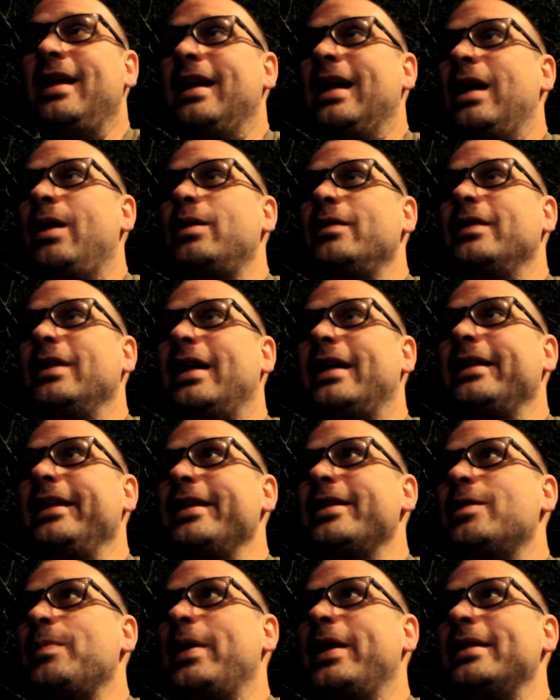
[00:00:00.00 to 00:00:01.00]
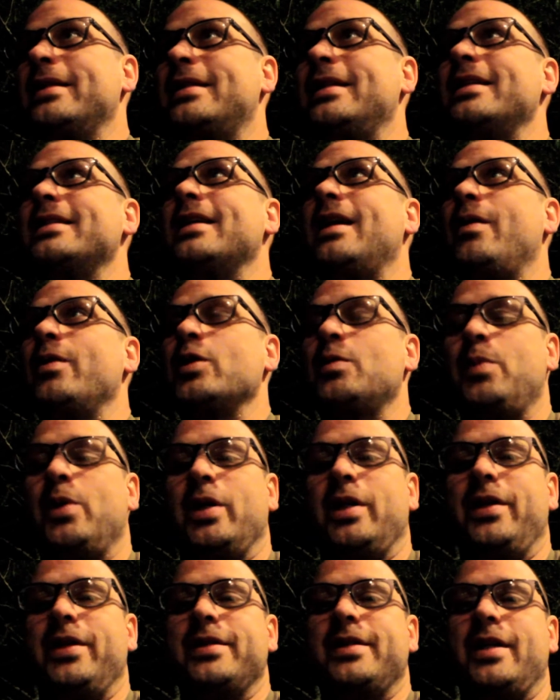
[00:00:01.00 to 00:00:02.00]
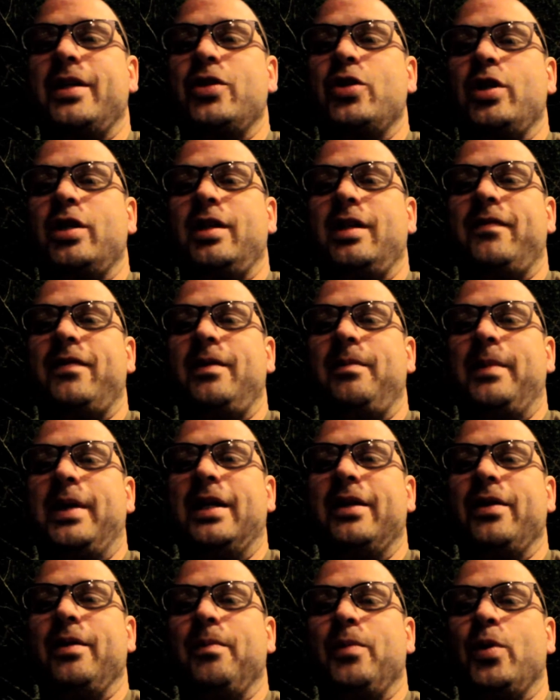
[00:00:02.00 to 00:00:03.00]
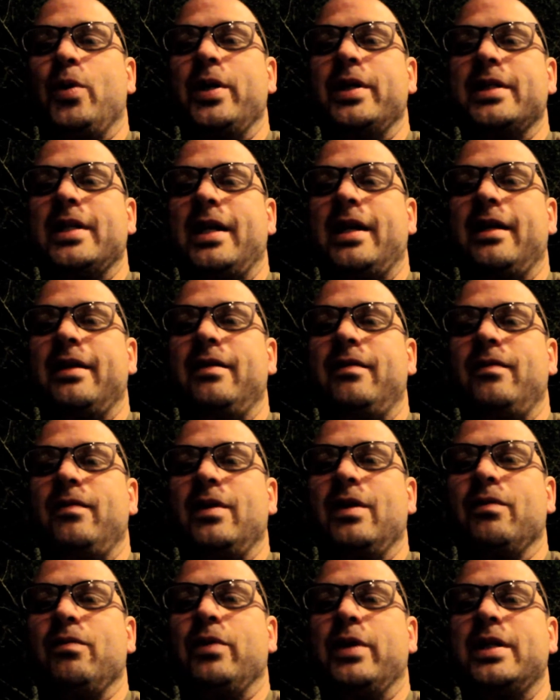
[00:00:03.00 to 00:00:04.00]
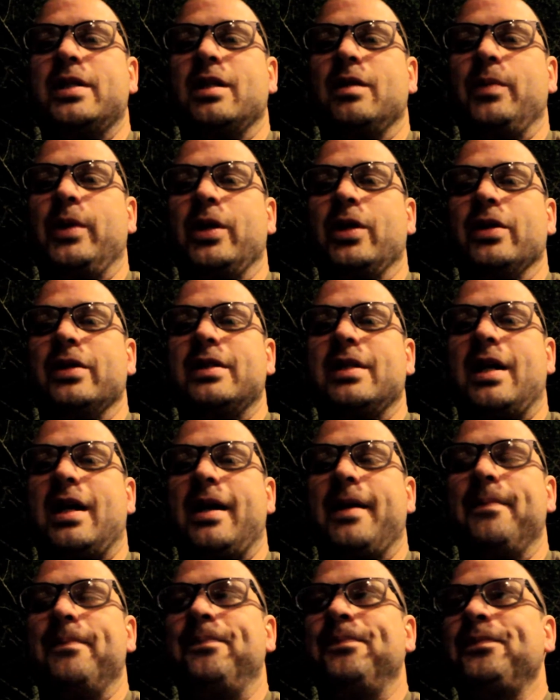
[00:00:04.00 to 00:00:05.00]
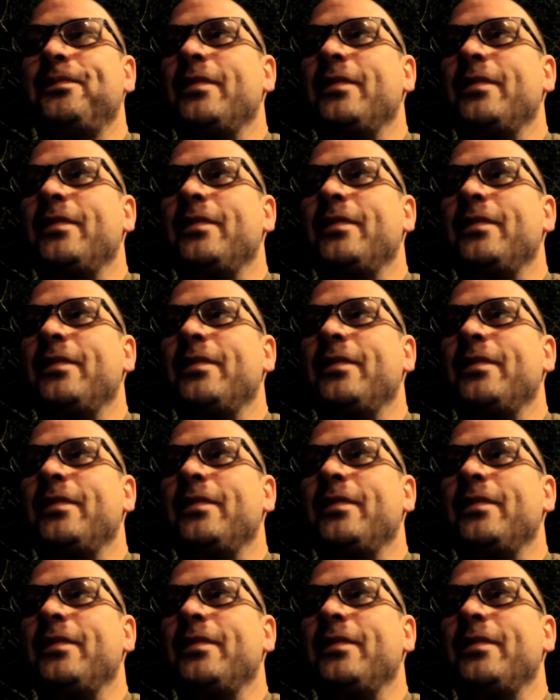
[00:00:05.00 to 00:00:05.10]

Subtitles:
I would have gladly spent 6 hours pulling this engine if it meant the boys had a reasonably good time.